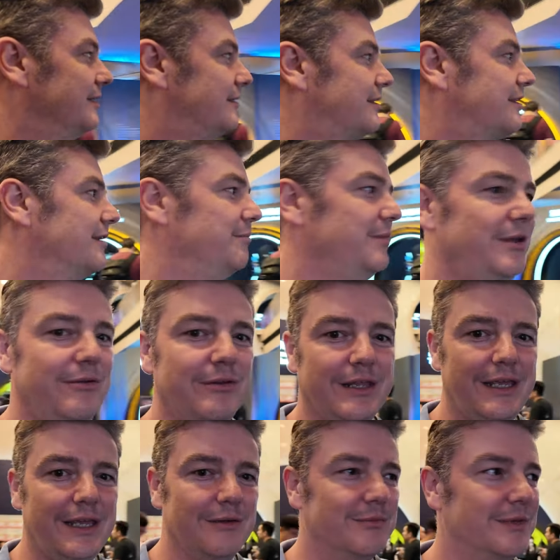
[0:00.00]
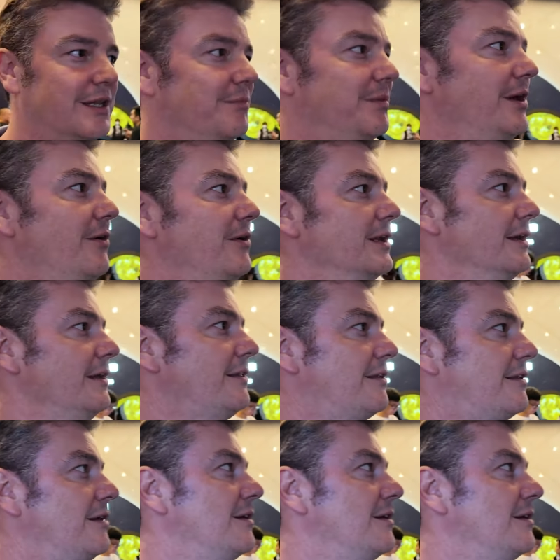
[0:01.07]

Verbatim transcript: as a museum, to be honest.